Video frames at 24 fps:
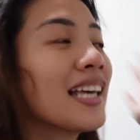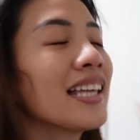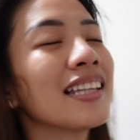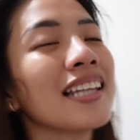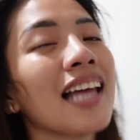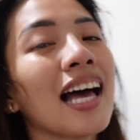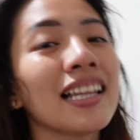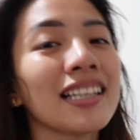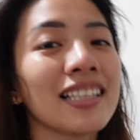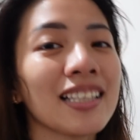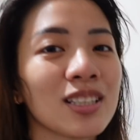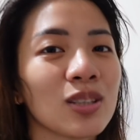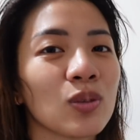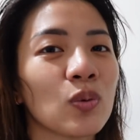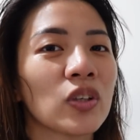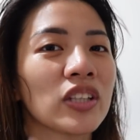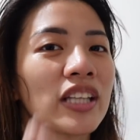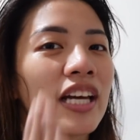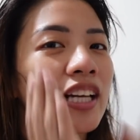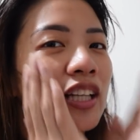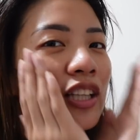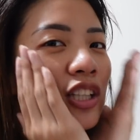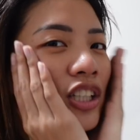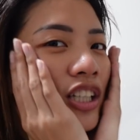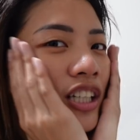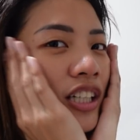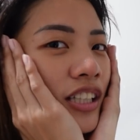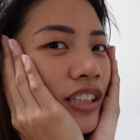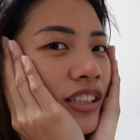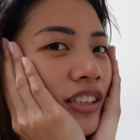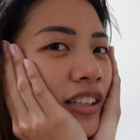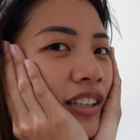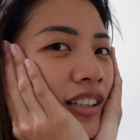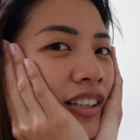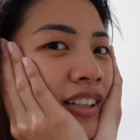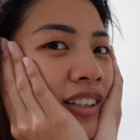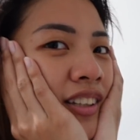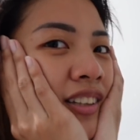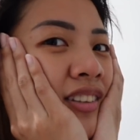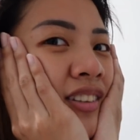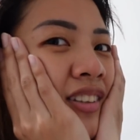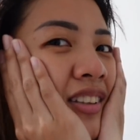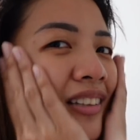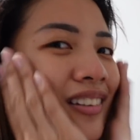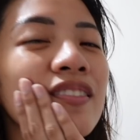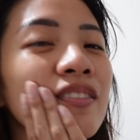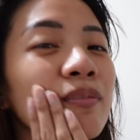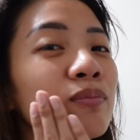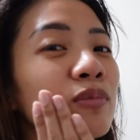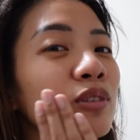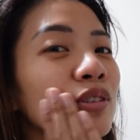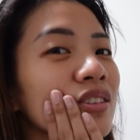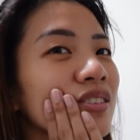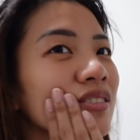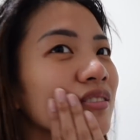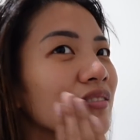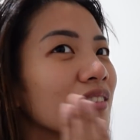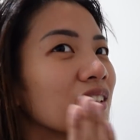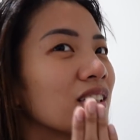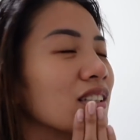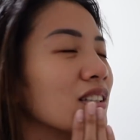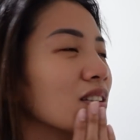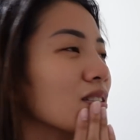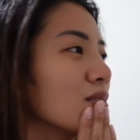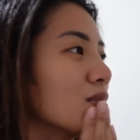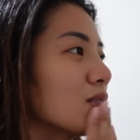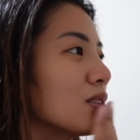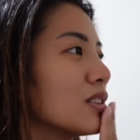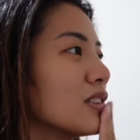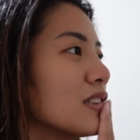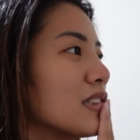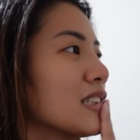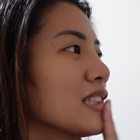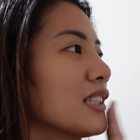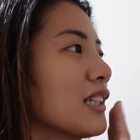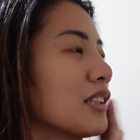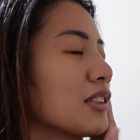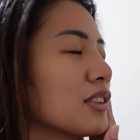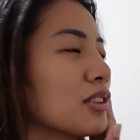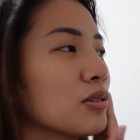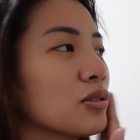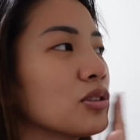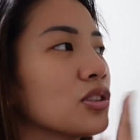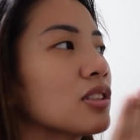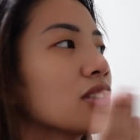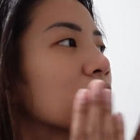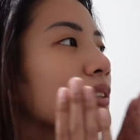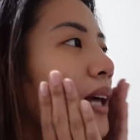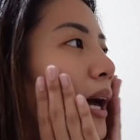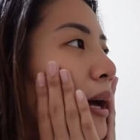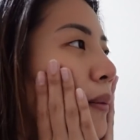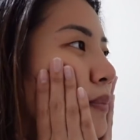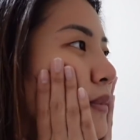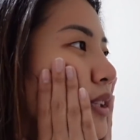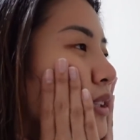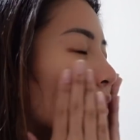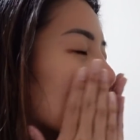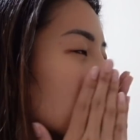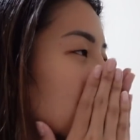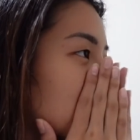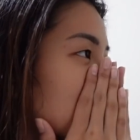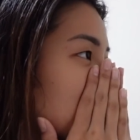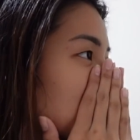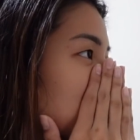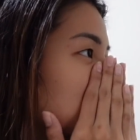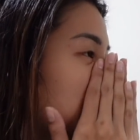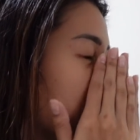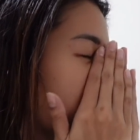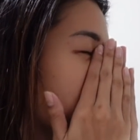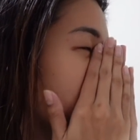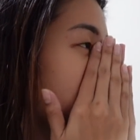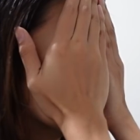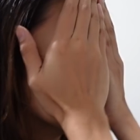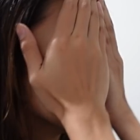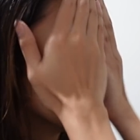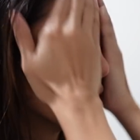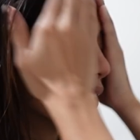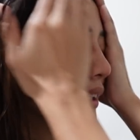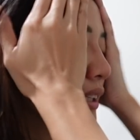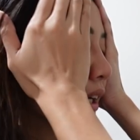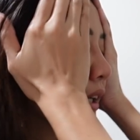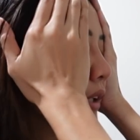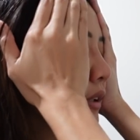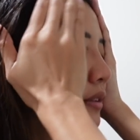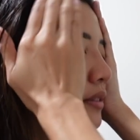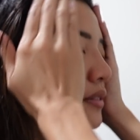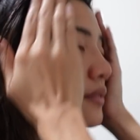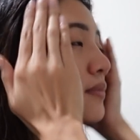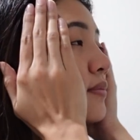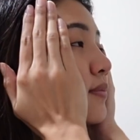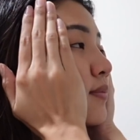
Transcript: that is what I learned in beauty videos, is that you just tap the serum like that.